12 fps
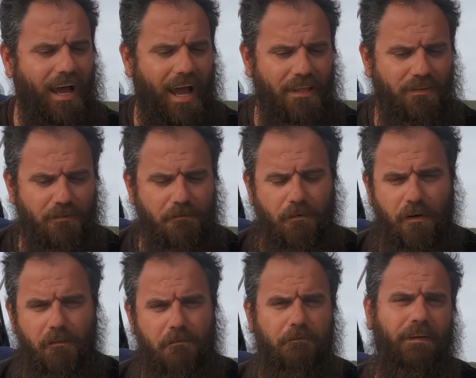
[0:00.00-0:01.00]

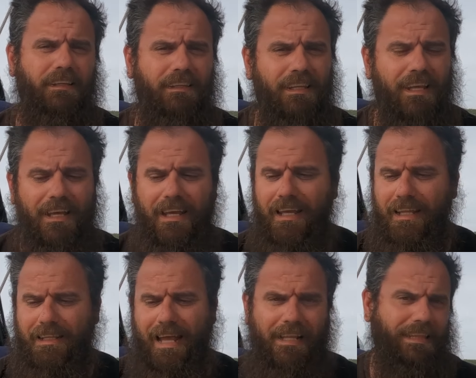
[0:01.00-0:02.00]
hydrofoil fin
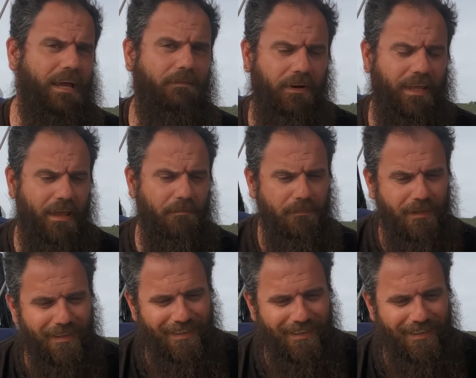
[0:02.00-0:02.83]
that never came,